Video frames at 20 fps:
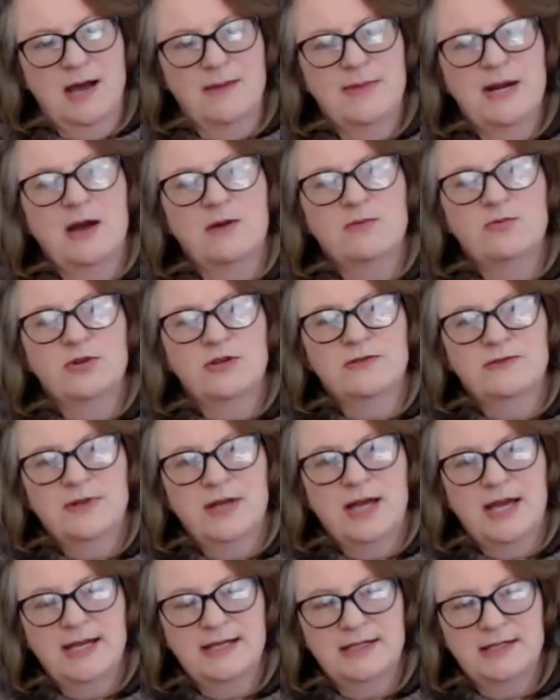would have
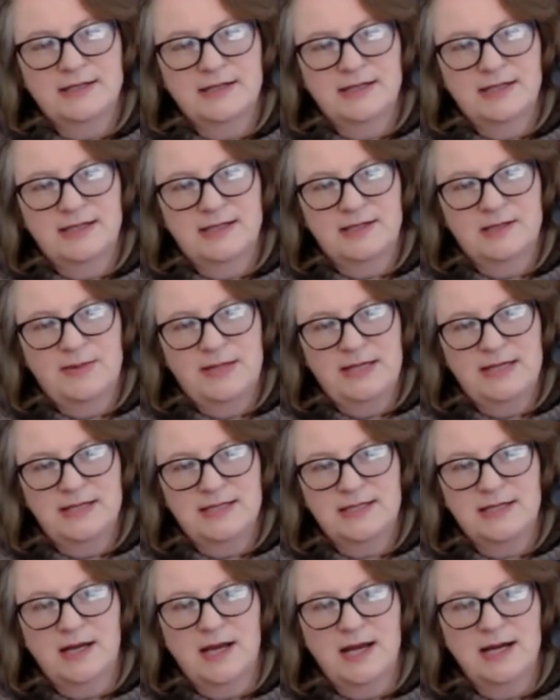liked it to be
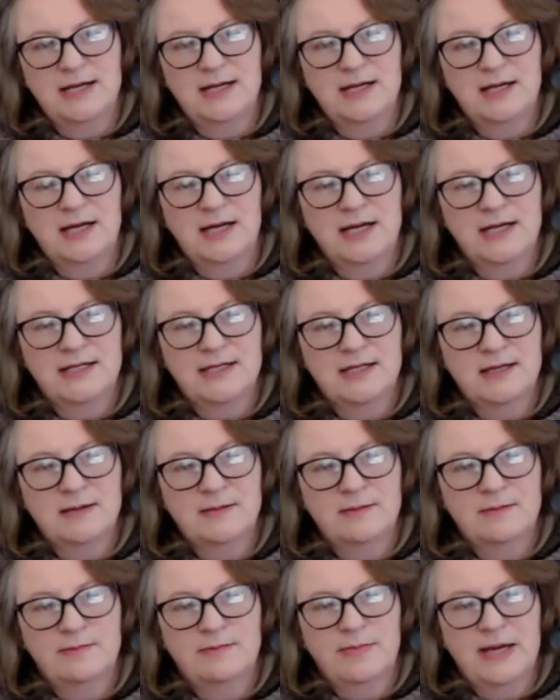slightly lighter,
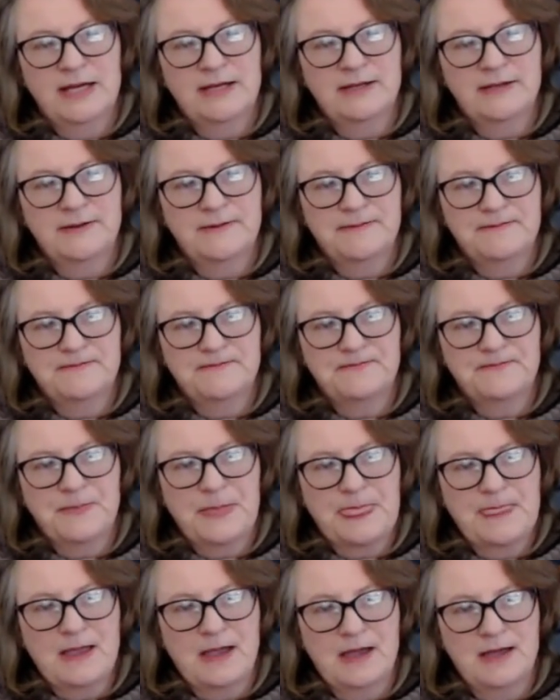but
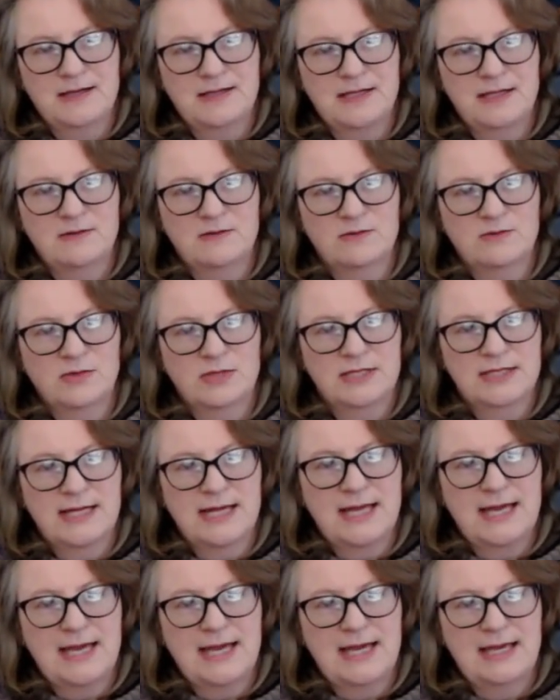I didn't want to
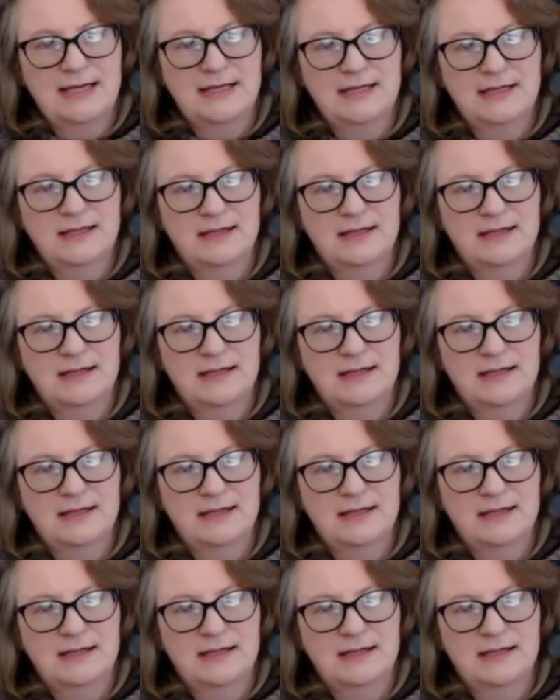add